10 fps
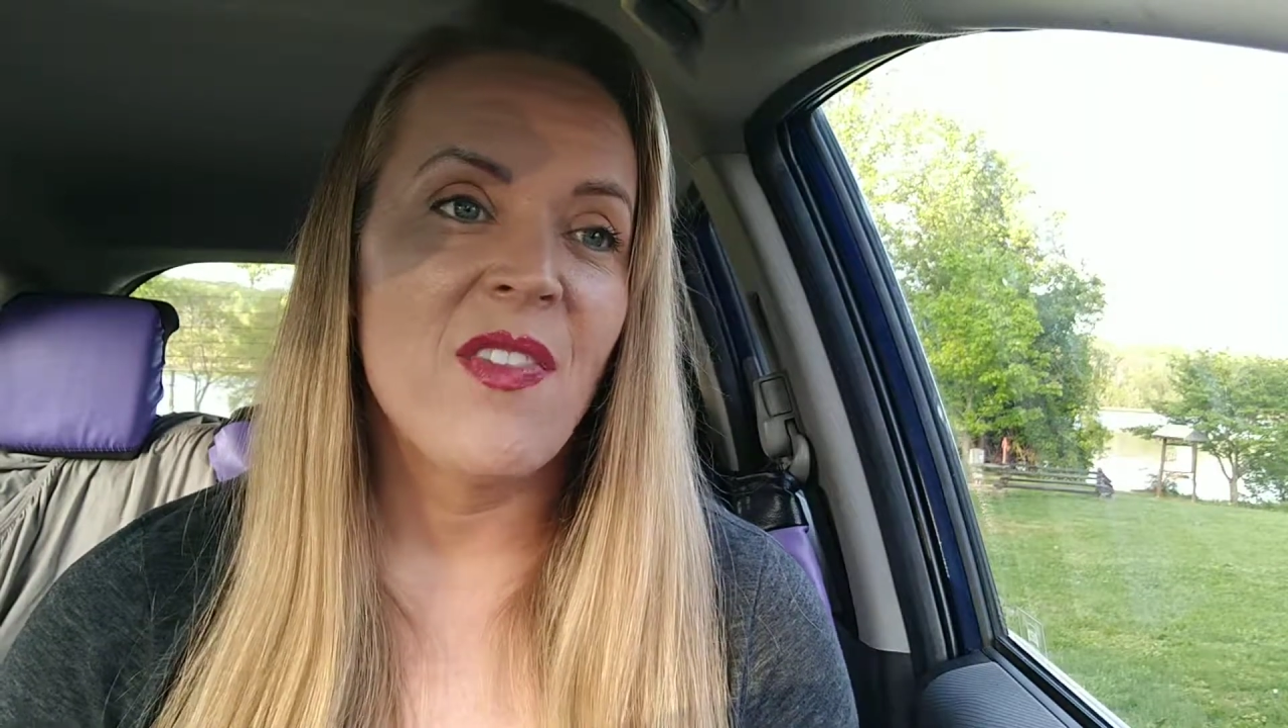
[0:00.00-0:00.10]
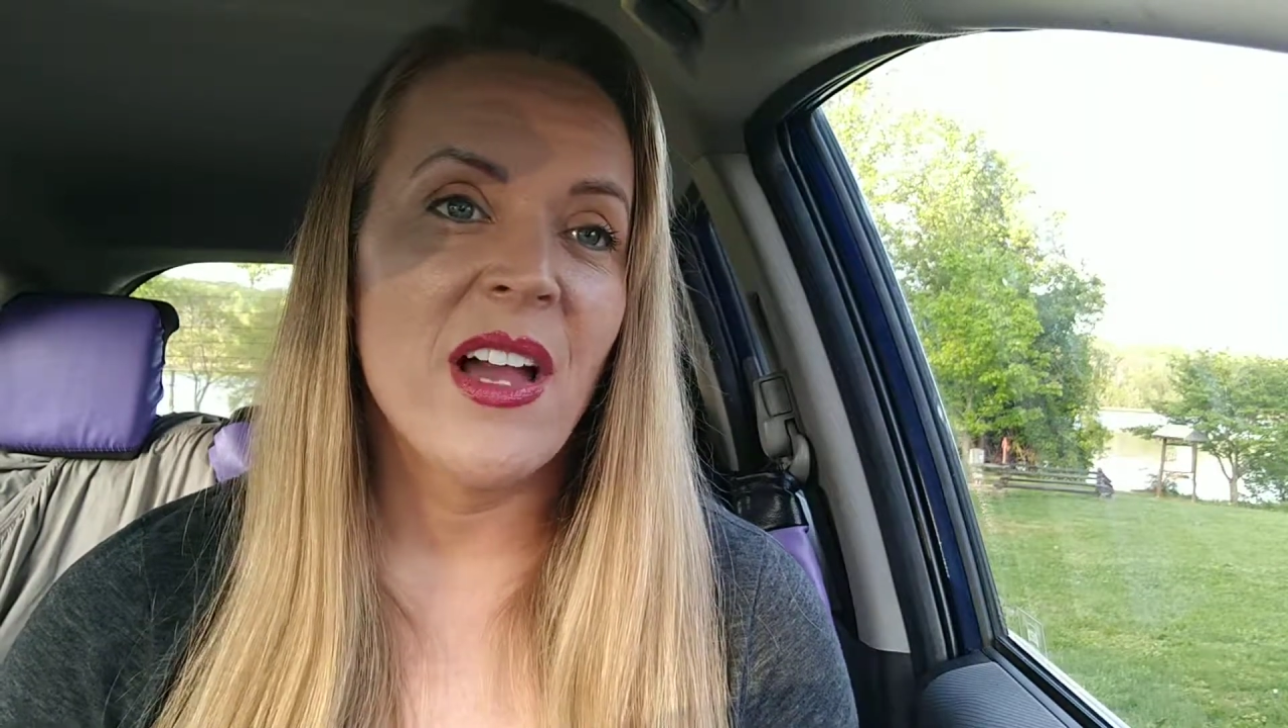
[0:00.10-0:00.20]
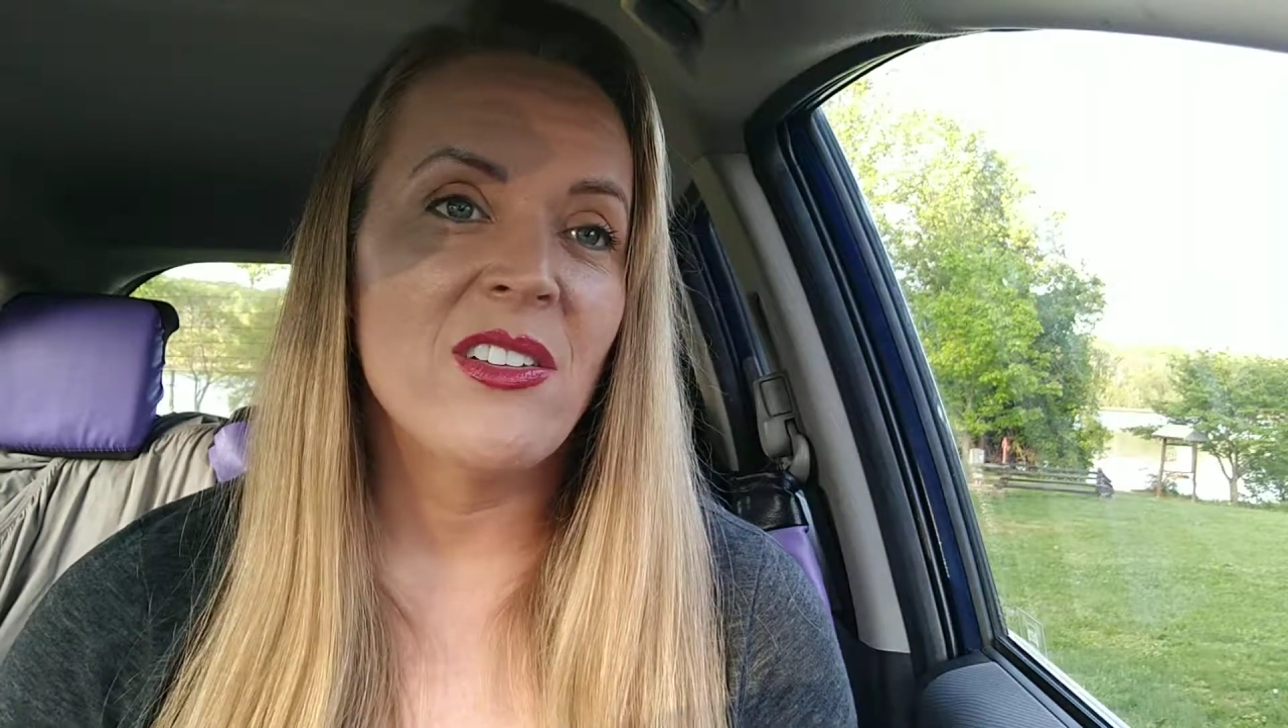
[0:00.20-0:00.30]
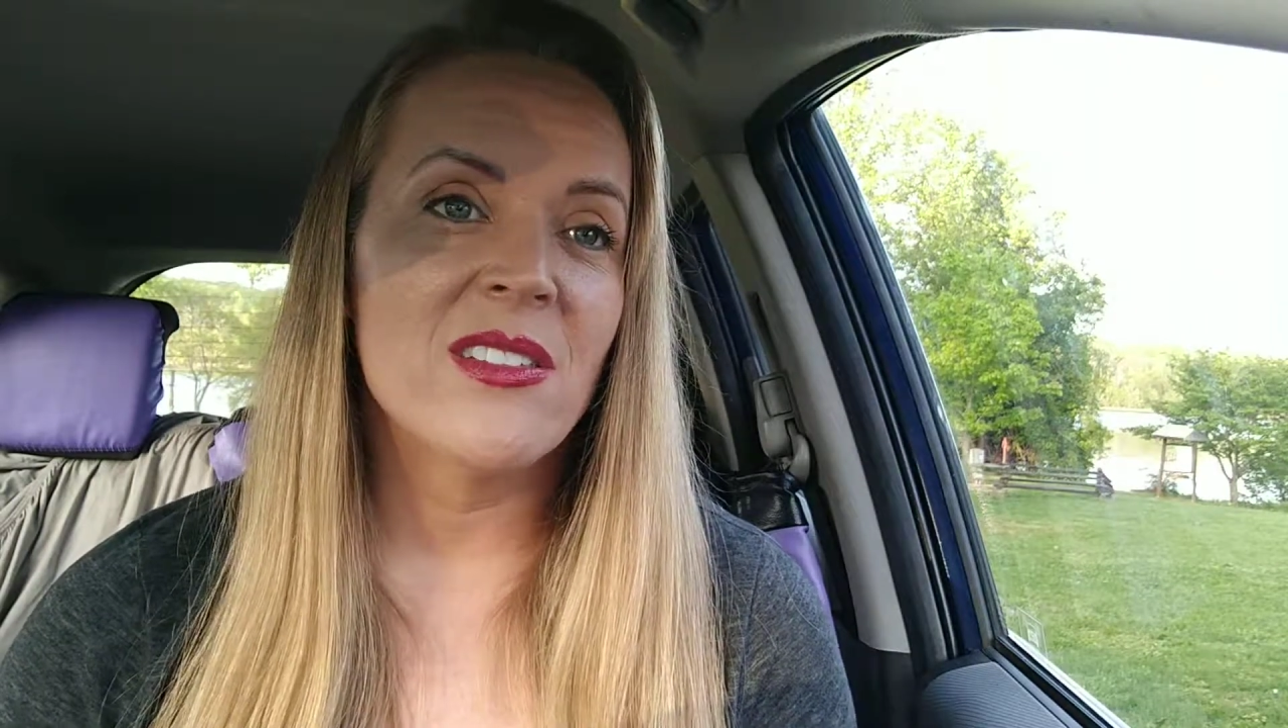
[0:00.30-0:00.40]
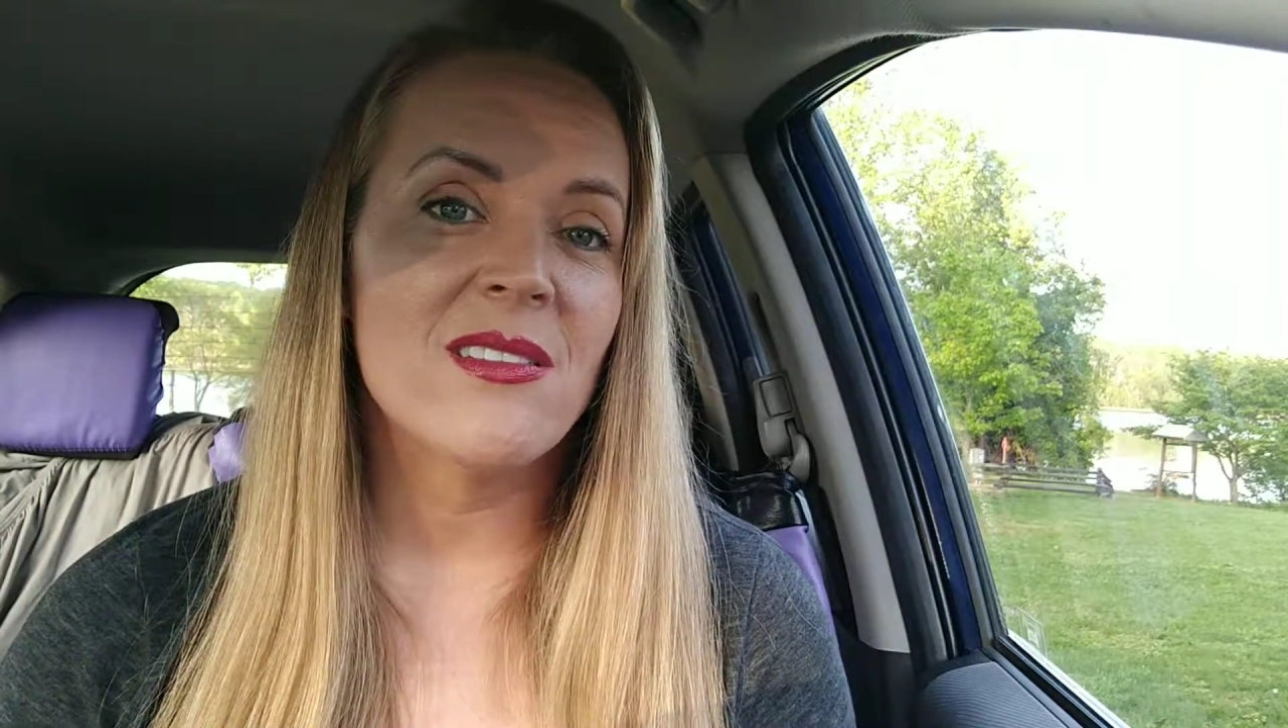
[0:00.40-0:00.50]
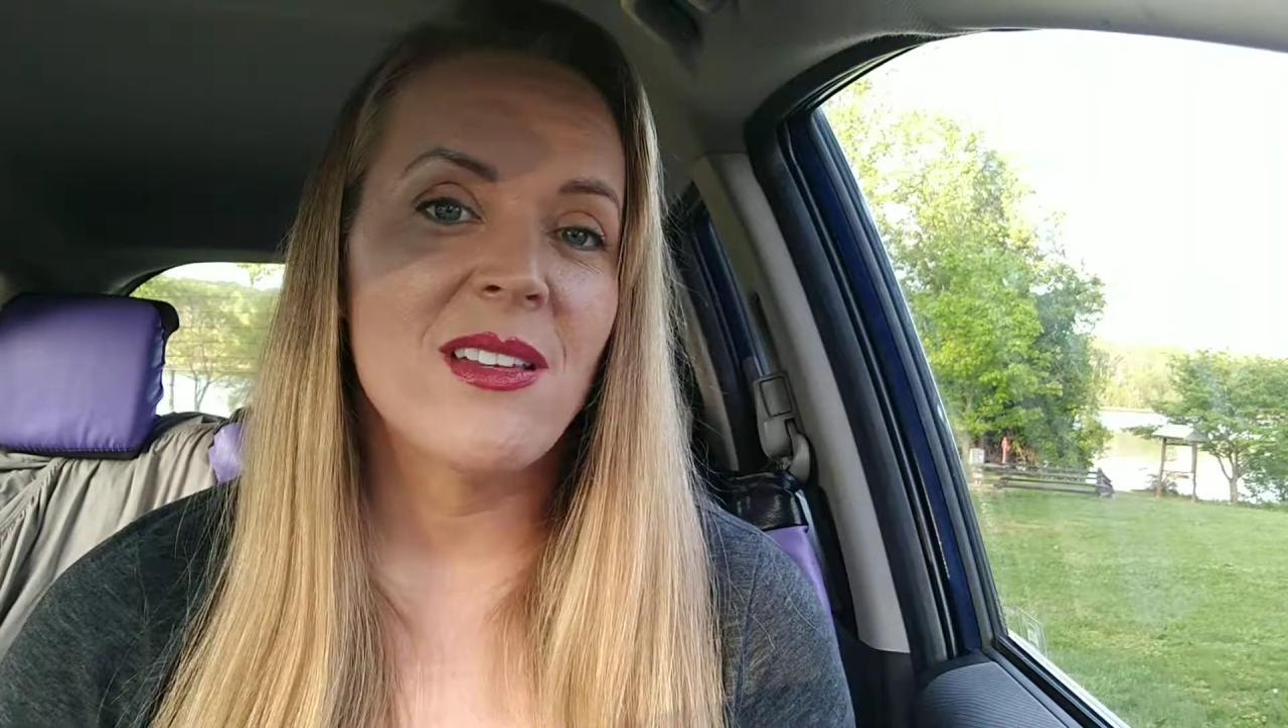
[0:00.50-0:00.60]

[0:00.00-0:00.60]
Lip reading: I just